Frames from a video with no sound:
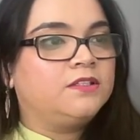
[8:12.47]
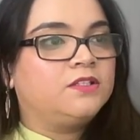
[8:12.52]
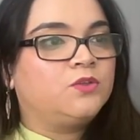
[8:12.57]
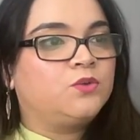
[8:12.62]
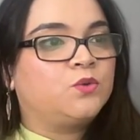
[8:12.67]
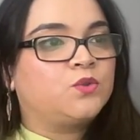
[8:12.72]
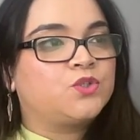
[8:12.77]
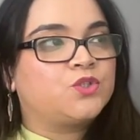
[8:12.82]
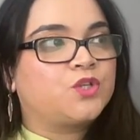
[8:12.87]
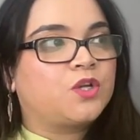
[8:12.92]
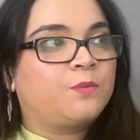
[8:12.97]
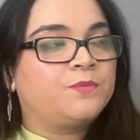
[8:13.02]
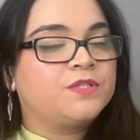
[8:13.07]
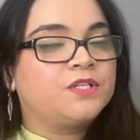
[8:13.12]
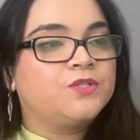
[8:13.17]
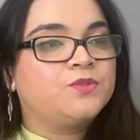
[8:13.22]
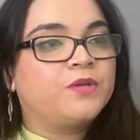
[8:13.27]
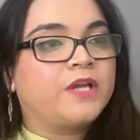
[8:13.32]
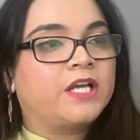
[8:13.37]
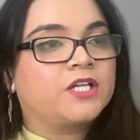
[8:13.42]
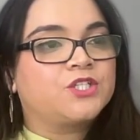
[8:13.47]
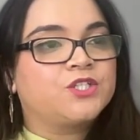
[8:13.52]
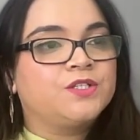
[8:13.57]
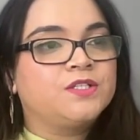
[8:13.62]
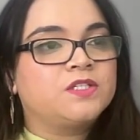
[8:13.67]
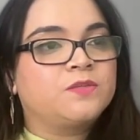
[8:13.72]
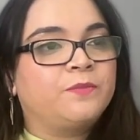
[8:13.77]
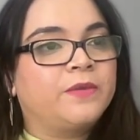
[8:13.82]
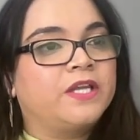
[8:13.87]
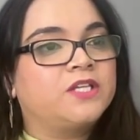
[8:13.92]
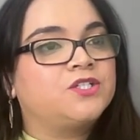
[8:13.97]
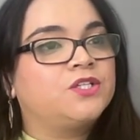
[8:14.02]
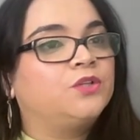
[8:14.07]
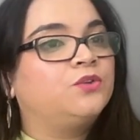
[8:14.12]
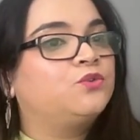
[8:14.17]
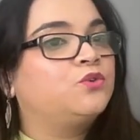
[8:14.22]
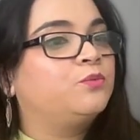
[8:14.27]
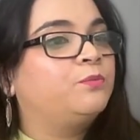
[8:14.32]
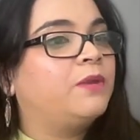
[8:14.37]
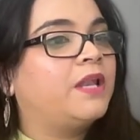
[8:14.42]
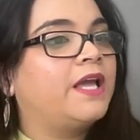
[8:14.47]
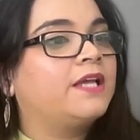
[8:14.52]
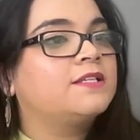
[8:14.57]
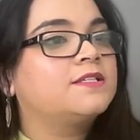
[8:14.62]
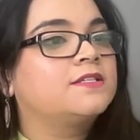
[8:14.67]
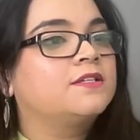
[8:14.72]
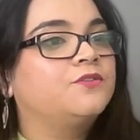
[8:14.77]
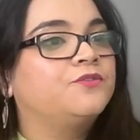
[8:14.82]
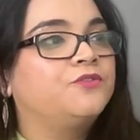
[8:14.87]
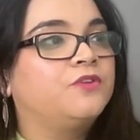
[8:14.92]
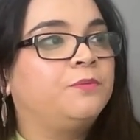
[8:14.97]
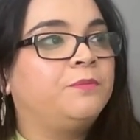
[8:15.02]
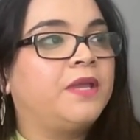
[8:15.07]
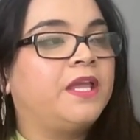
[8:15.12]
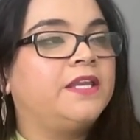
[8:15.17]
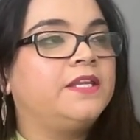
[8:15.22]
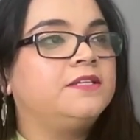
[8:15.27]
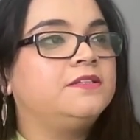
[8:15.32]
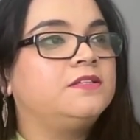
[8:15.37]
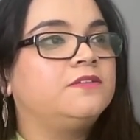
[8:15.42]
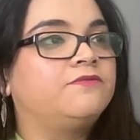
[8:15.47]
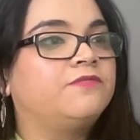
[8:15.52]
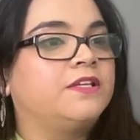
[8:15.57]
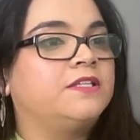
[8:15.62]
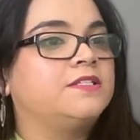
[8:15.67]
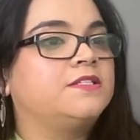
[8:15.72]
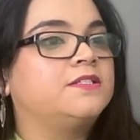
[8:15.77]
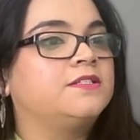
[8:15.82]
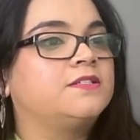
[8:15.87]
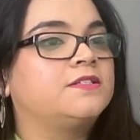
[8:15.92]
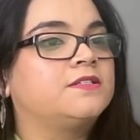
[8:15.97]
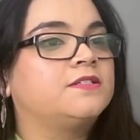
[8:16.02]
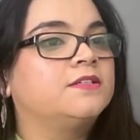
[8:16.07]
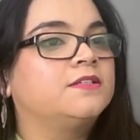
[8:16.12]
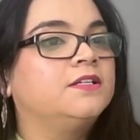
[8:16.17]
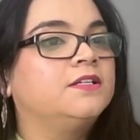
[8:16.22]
The rook storms into action, smashing through black's remaining defenses.